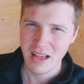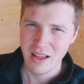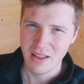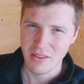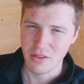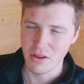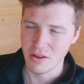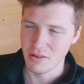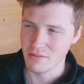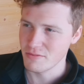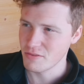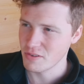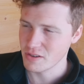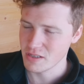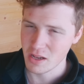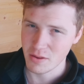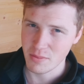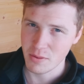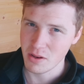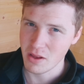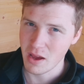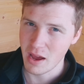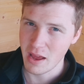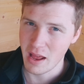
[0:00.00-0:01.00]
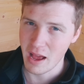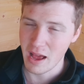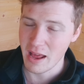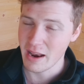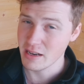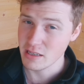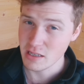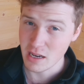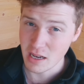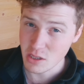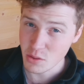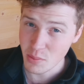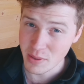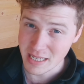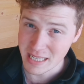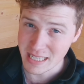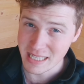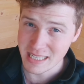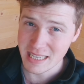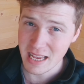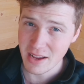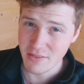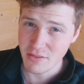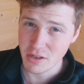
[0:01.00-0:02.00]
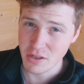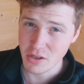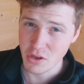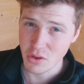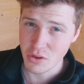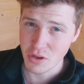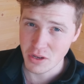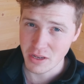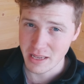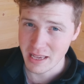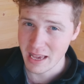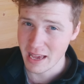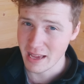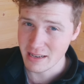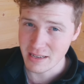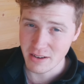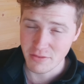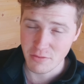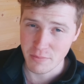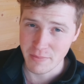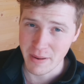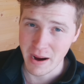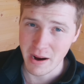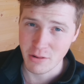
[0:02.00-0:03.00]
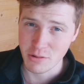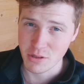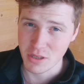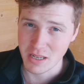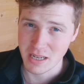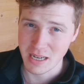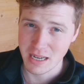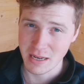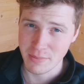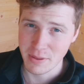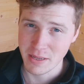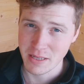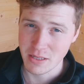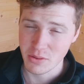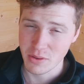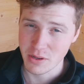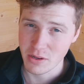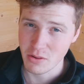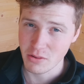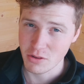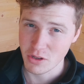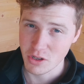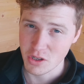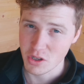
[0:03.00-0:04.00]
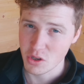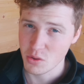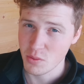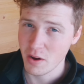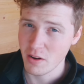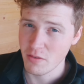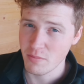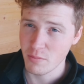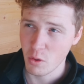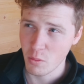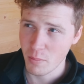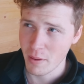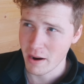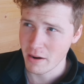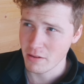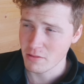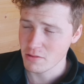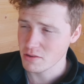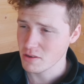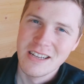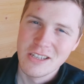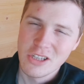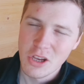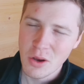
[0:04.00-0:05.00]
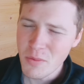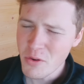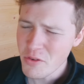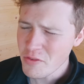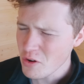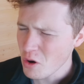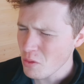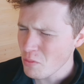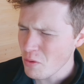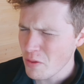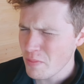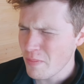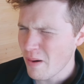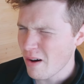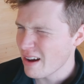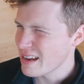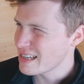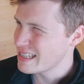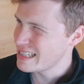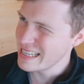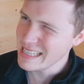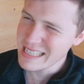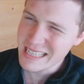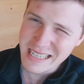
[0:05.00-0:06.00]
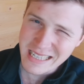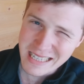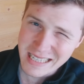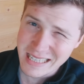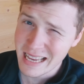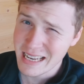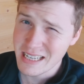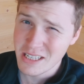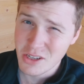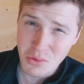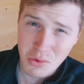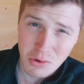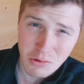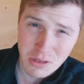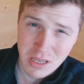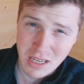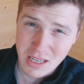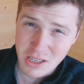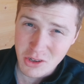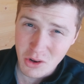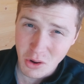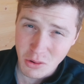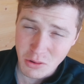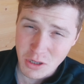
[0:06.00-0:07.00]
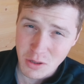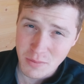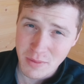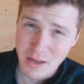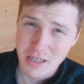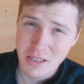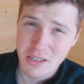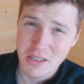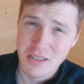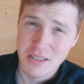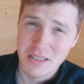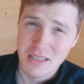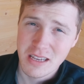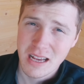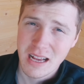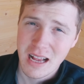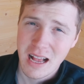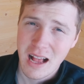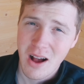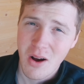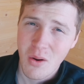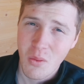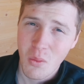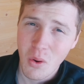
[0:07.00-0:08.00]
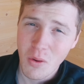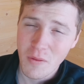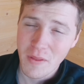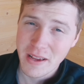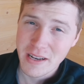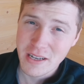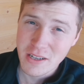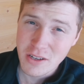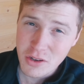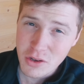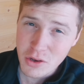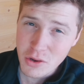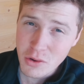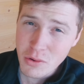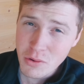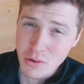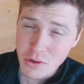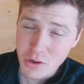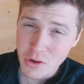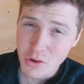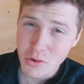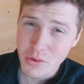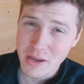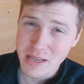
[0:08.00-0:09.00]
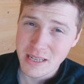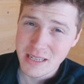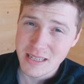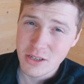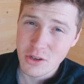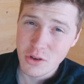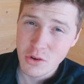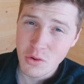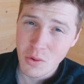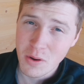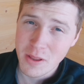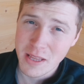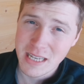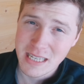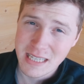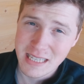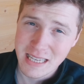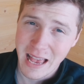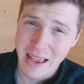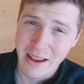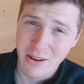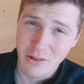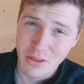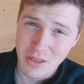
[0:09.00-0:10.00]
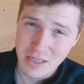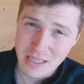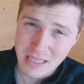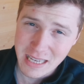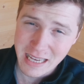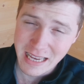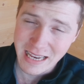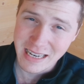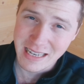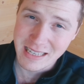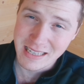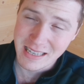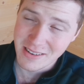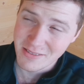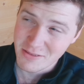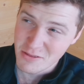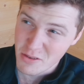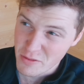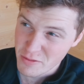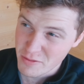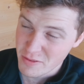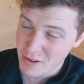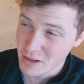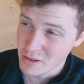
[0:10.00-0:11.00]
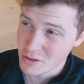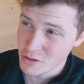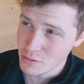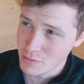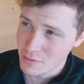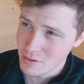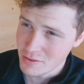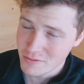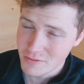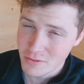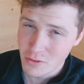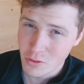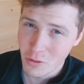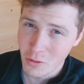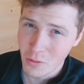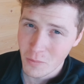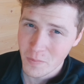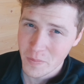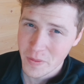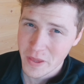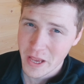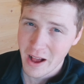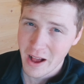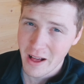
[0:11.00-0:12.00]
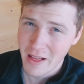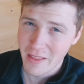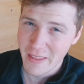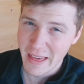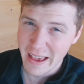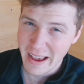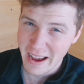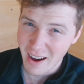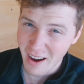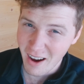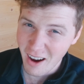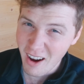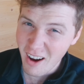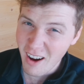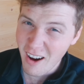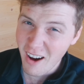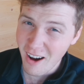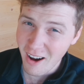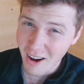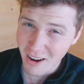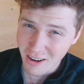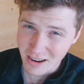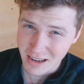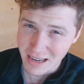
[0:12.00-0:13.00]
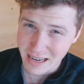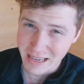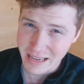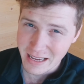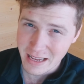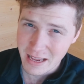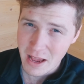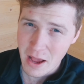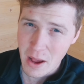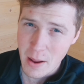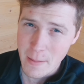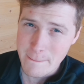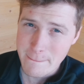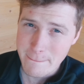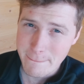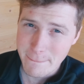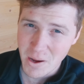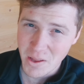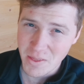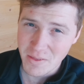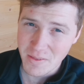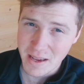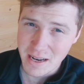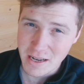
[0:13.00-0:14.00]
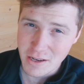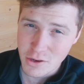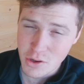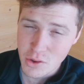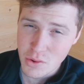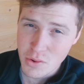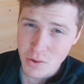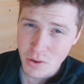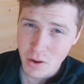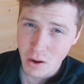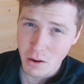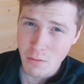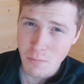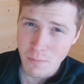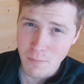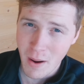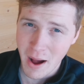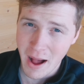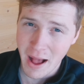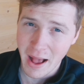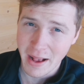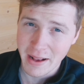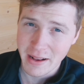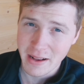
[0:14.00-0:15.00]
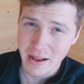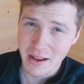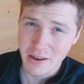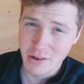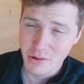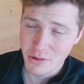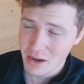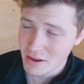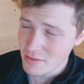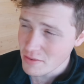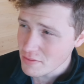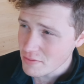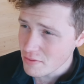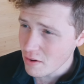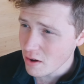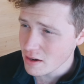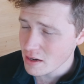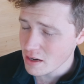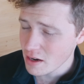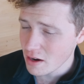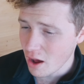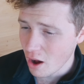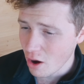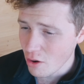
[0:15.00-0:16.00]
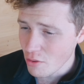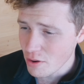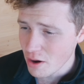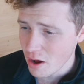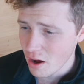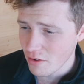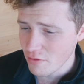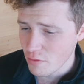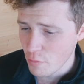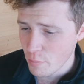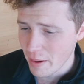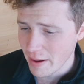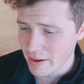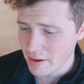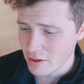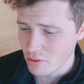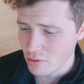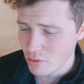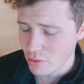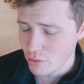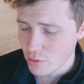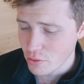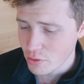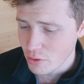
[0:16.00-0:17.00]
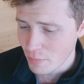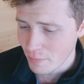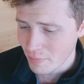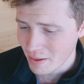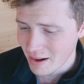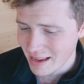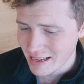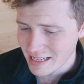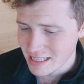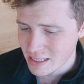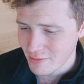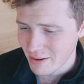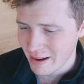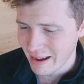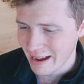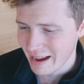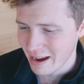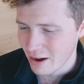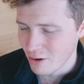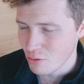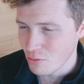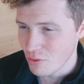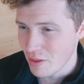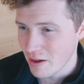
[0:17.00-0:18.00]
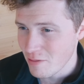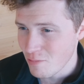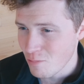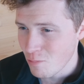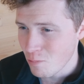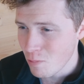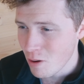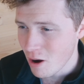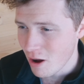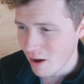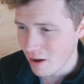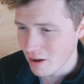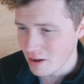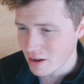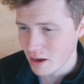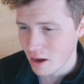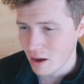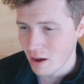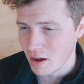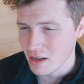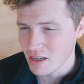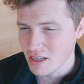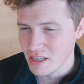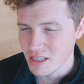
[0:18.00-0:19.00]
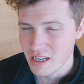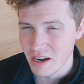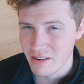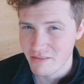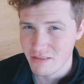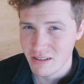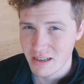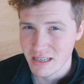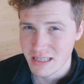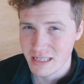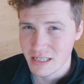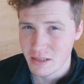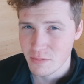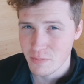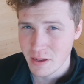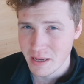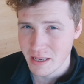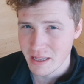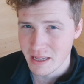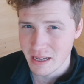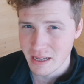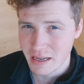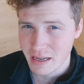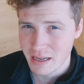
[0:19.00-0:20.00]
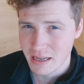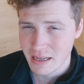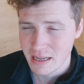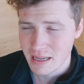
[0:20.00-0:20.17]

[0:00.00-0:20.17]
that, for example, a 27, you can get different barrels that clip into, not just 12 bore barrels. So moving on with my discontent towards their stock dimensions, what they do is do what they say on the tin, as I've referred to before. They are ugly, but they do go bang, and you'll never find an owner of a Baikal who complains about how they work, generally speaking.